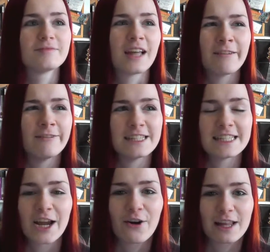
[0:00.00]
like visit
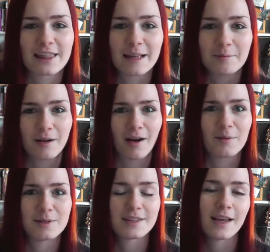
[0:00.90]
day or anything, but I
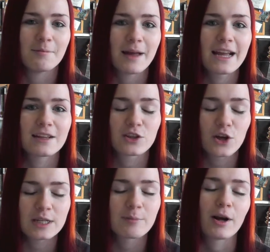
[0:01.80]
would say make as
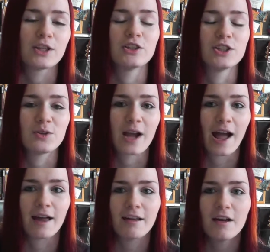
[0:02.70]
good an impression as you
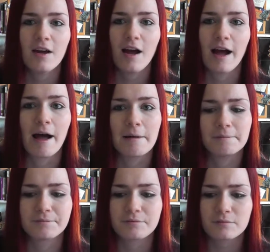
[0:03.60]
can.
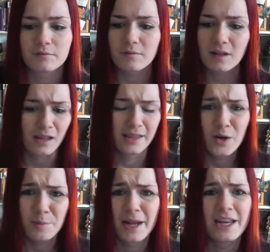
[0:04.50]
And there
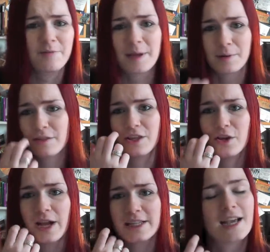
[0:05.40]
were plenty of people at
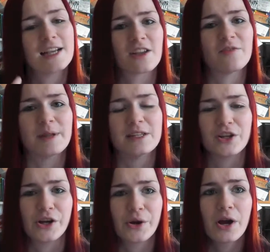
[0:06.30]
the UCAS days I've been
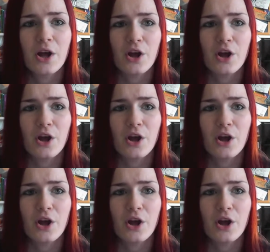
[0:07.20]
to